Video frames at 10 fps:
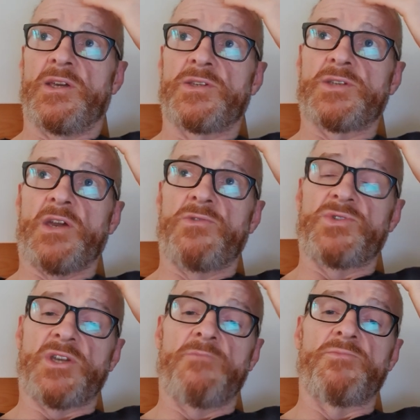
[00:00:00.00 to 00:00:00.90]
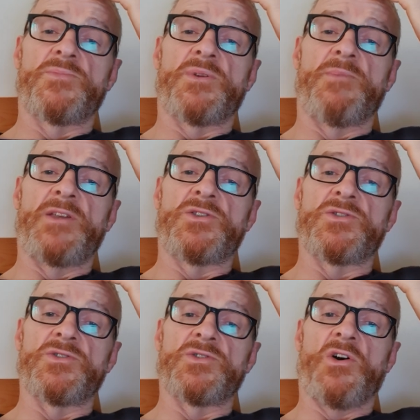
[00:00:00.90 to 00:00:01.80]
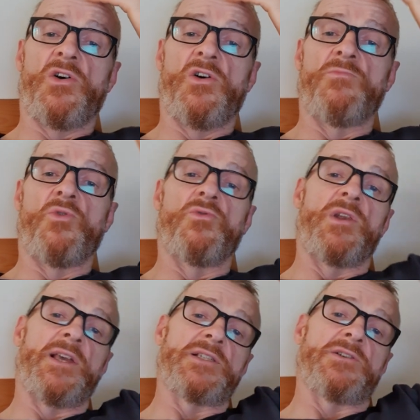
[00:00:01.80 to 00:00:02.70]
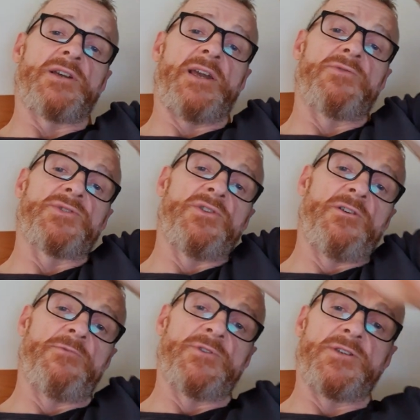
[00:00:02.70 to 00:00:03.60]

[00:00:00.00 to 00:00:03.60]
So some dementias are more or less like Alzheimer's,